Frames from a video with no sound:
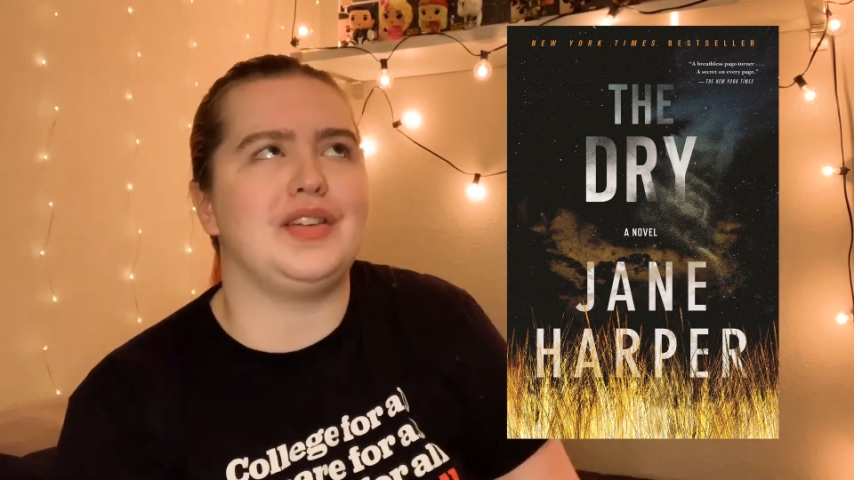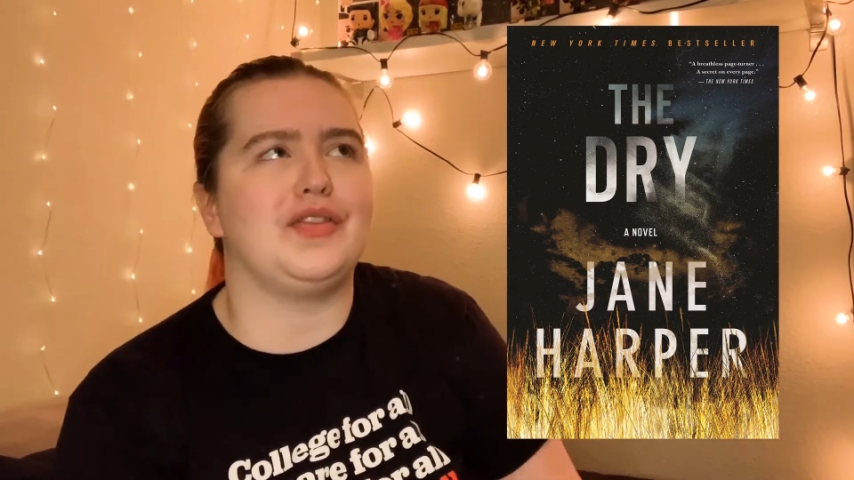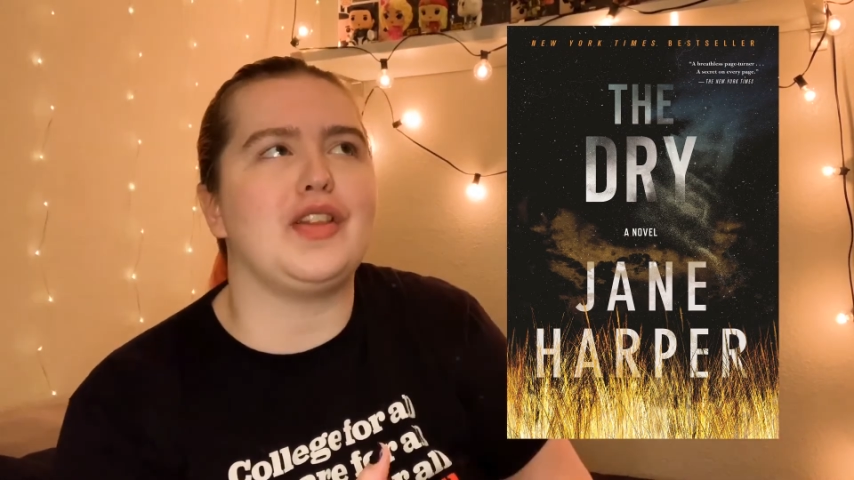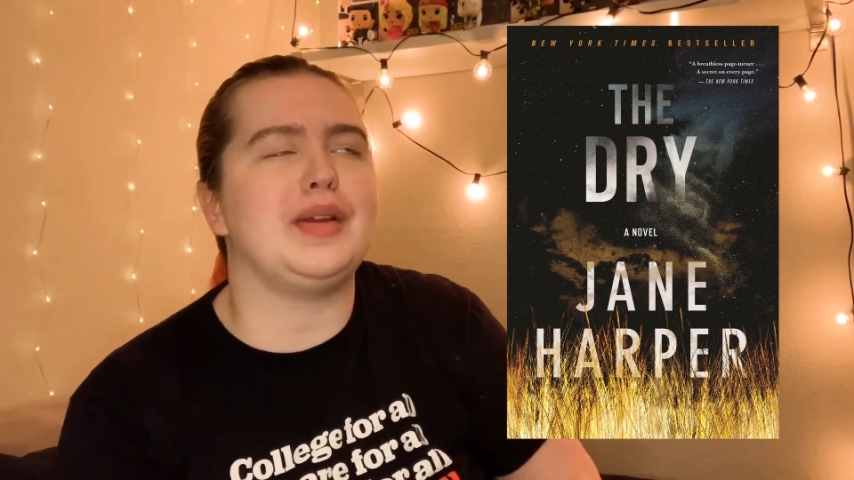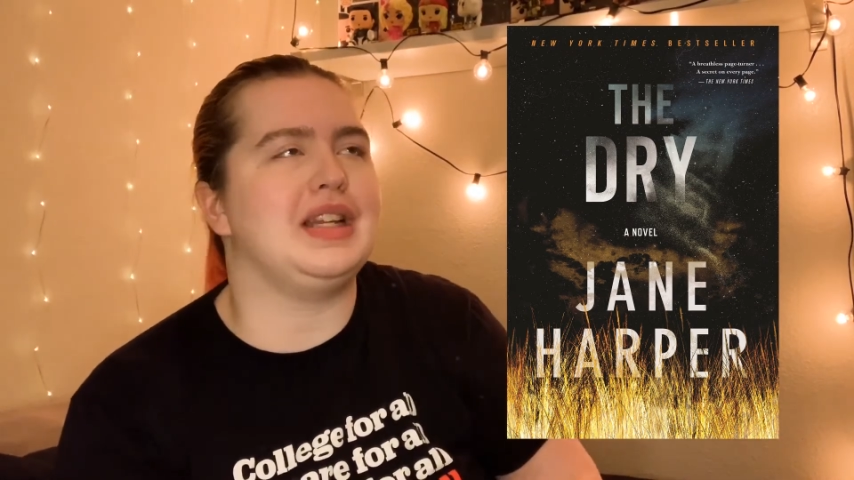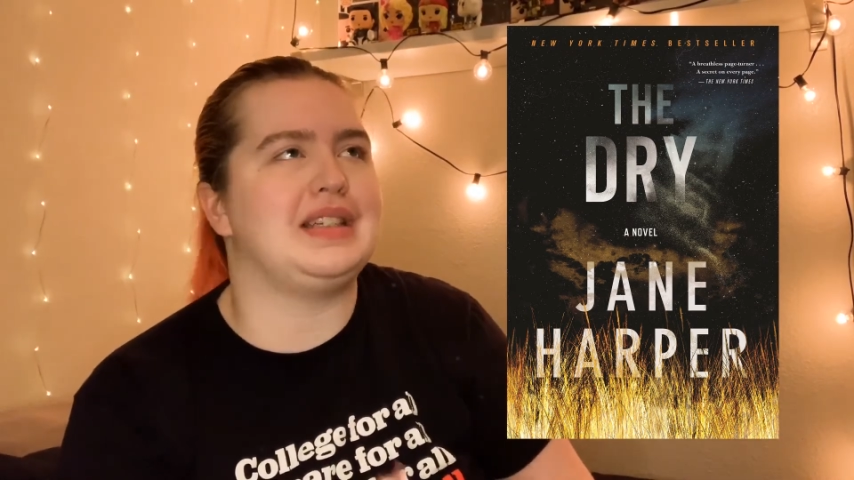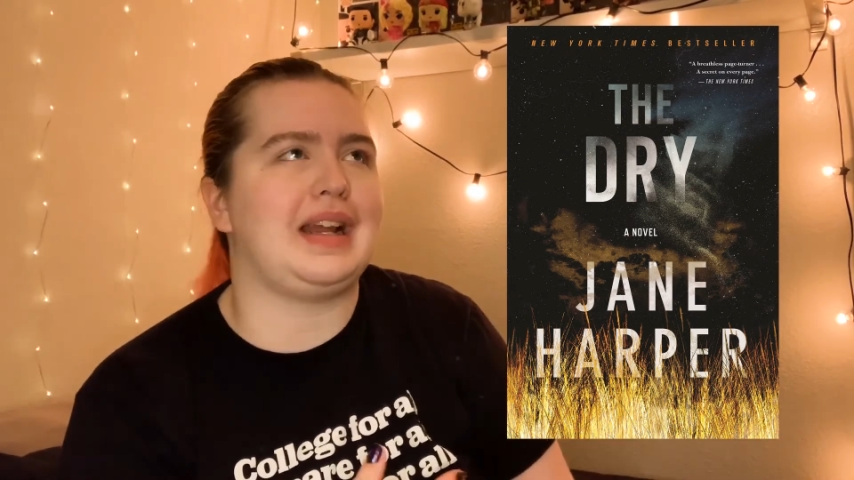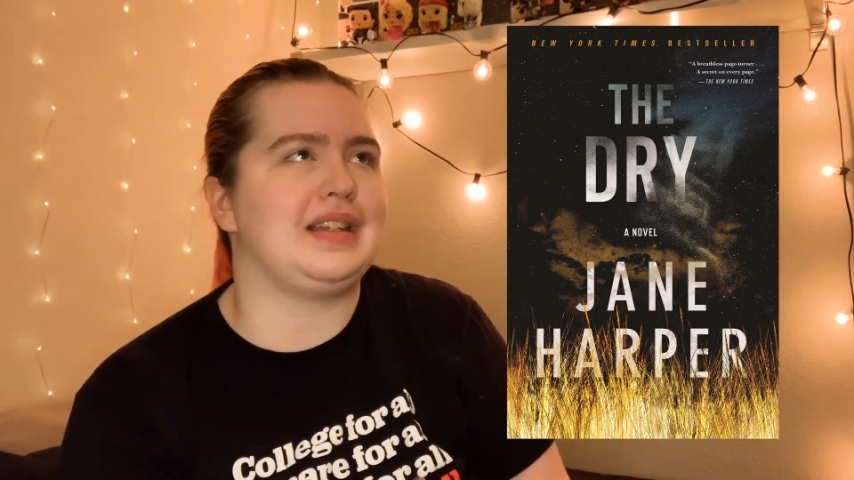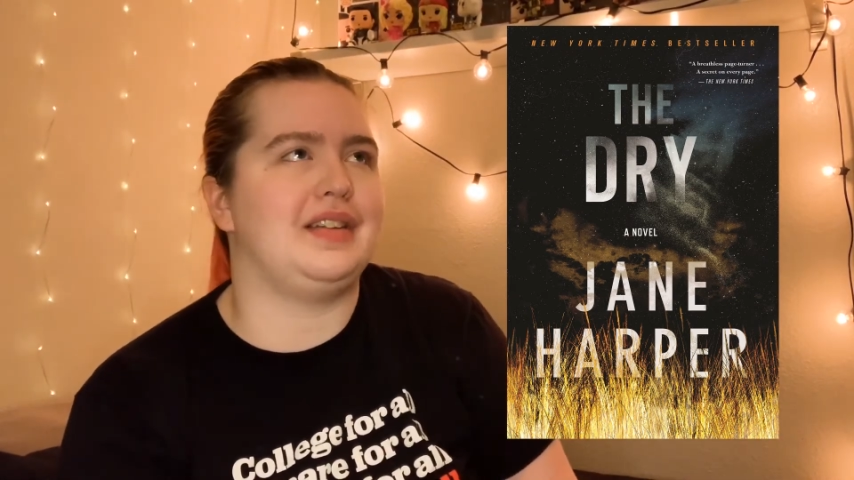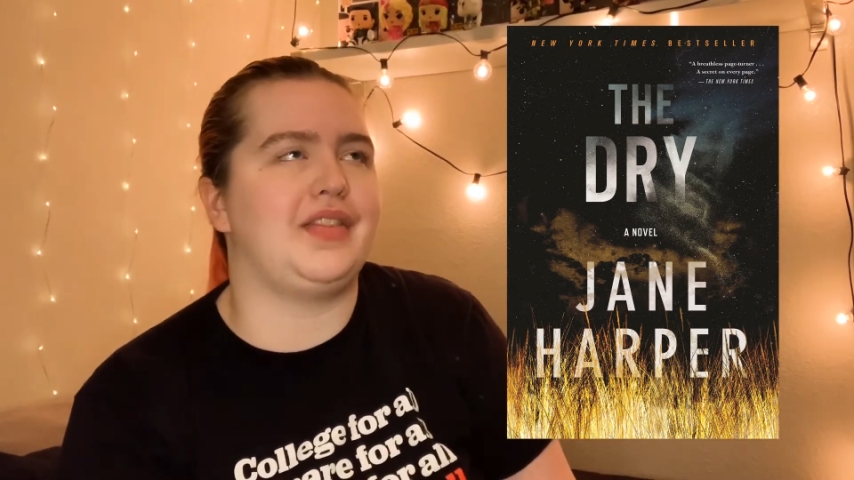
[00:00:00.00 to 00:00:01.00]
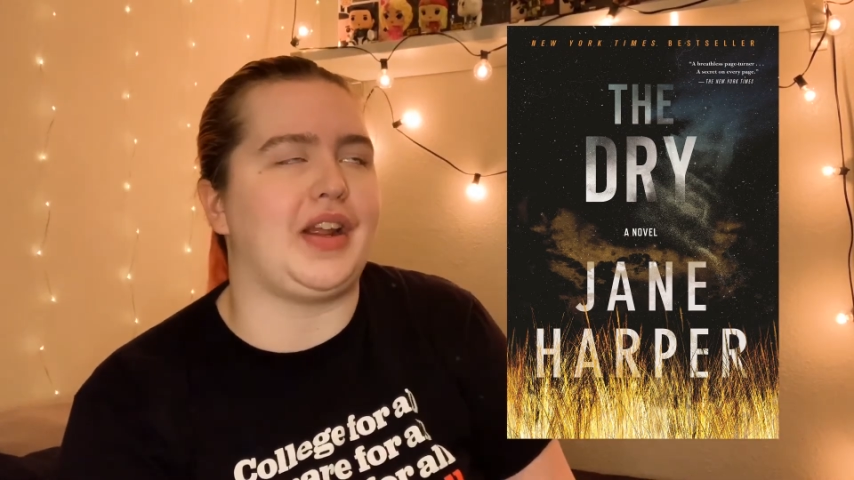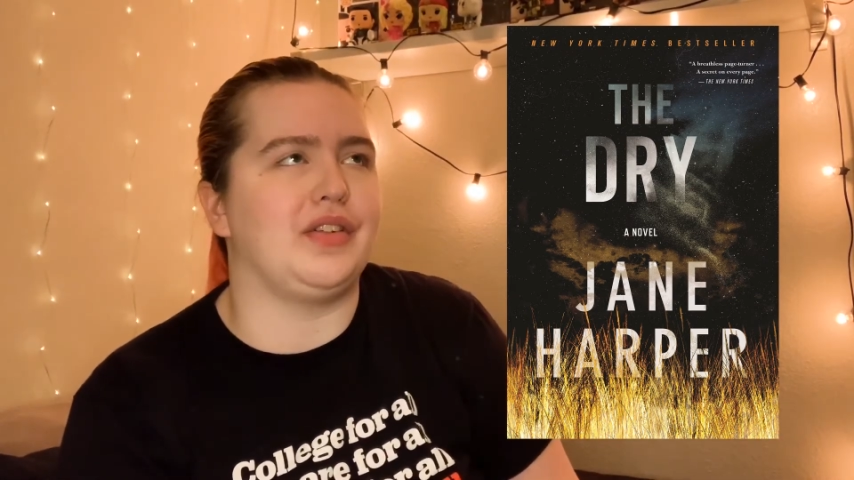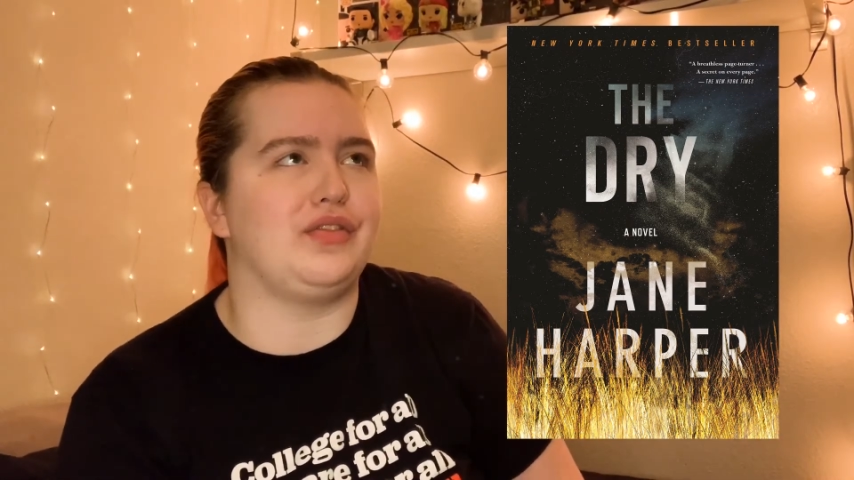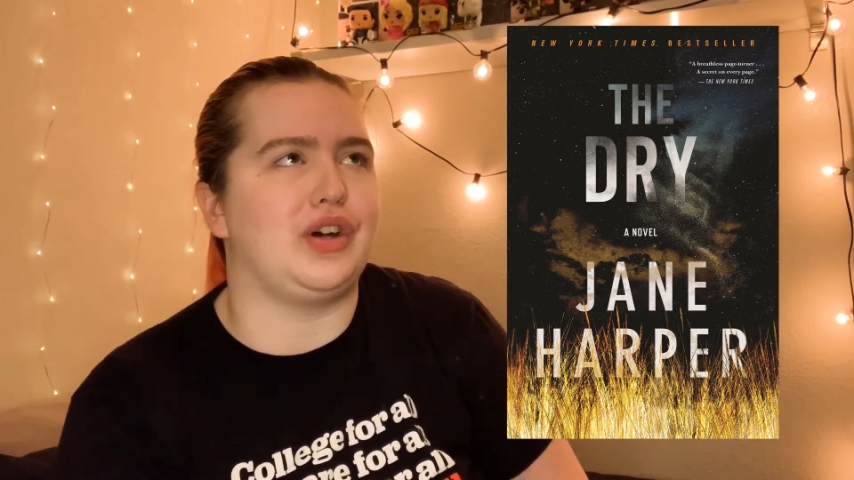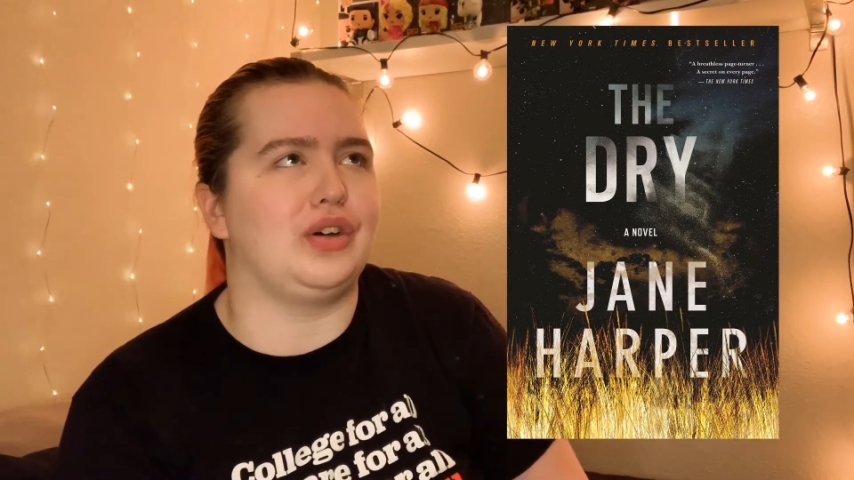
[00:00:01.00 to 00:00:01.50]
You're following Detective
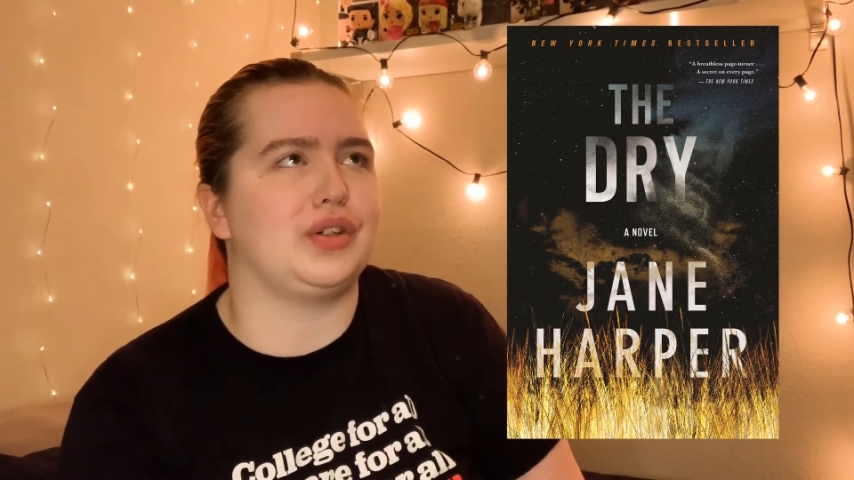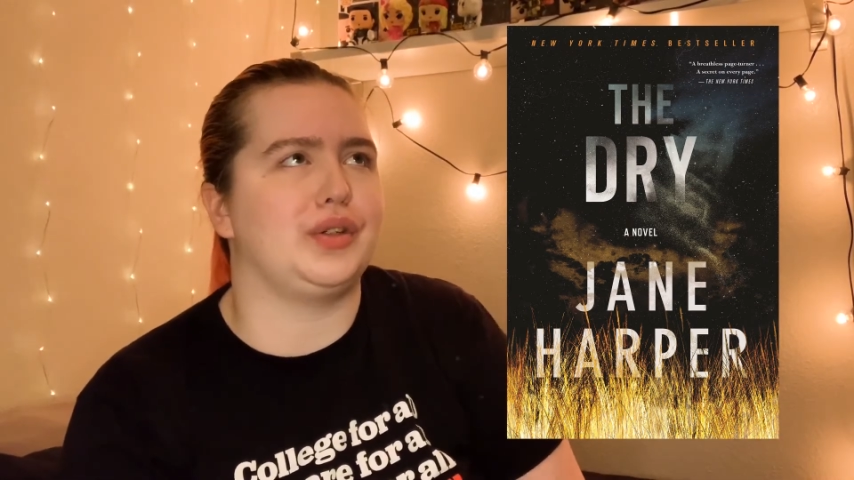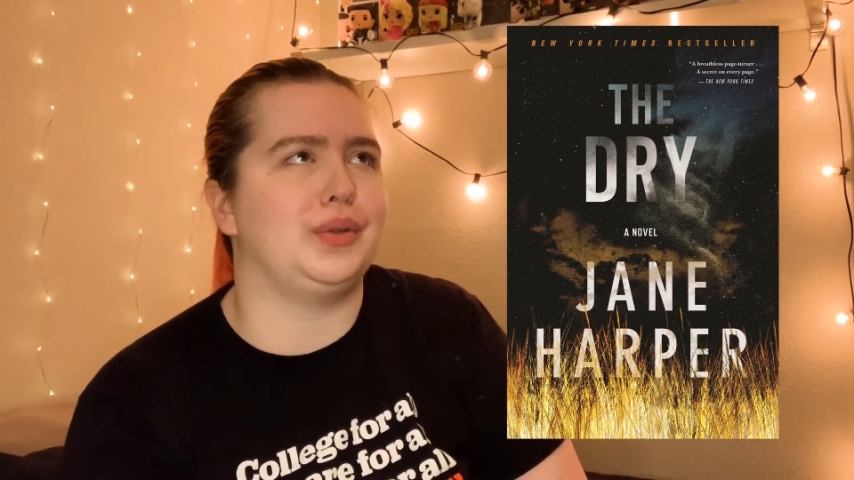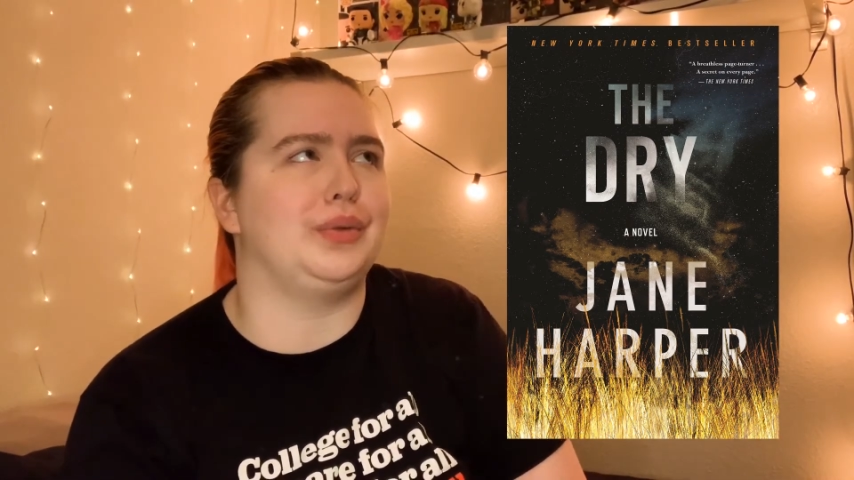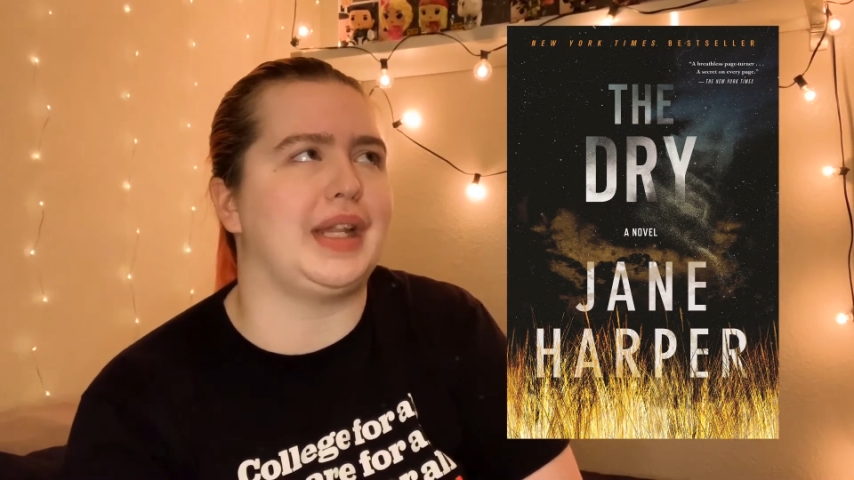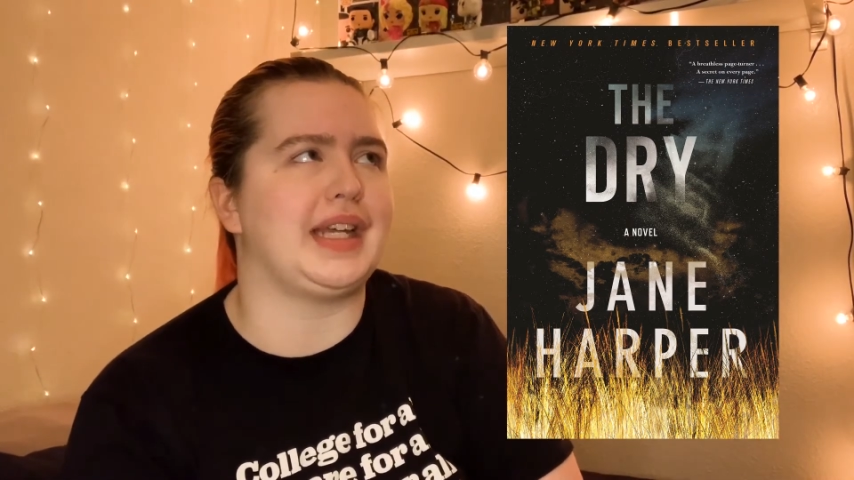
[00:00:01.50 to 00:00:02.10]
Aaron Falk, who